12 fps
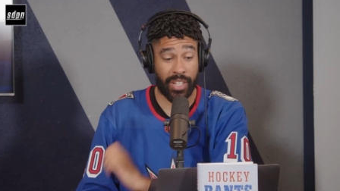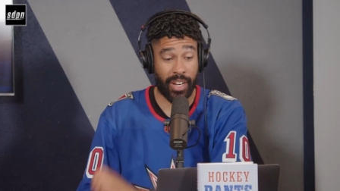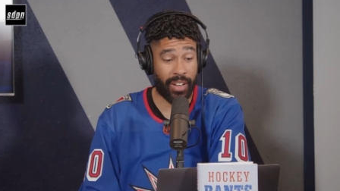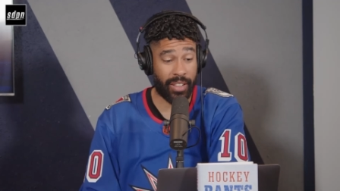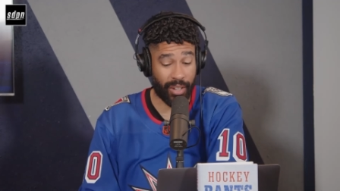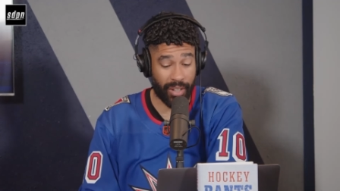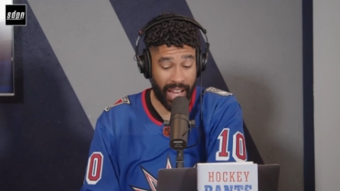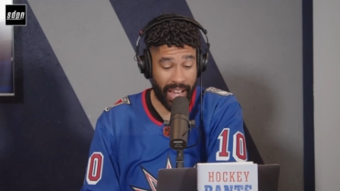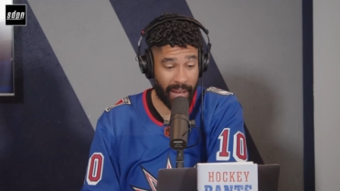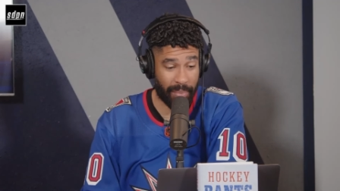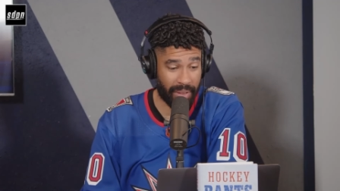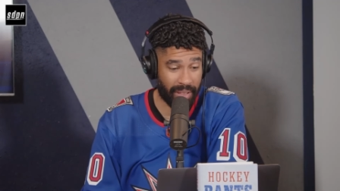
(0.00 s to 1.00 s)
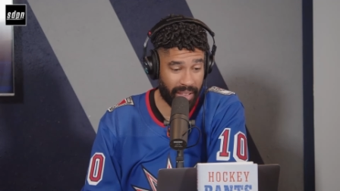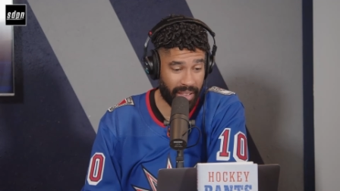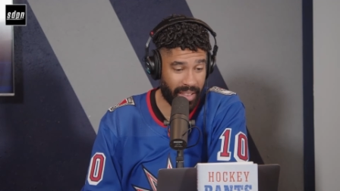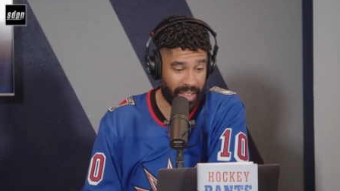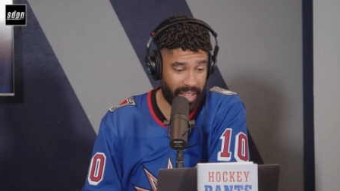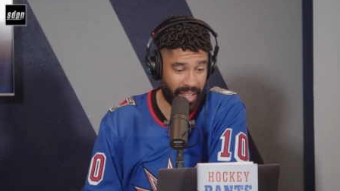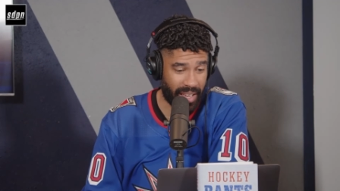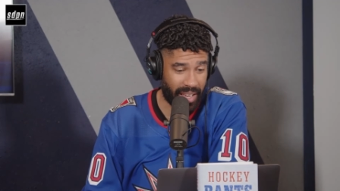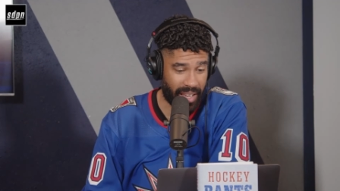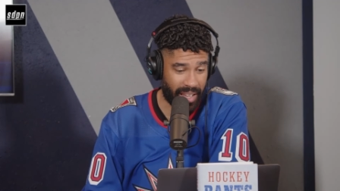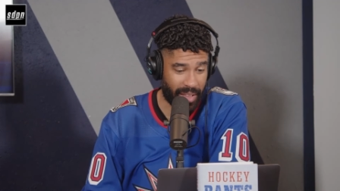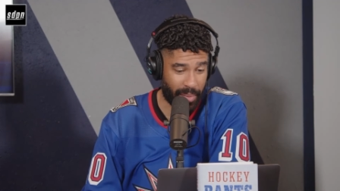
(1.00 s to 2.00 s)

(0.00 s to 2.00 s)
staring at their lineup and the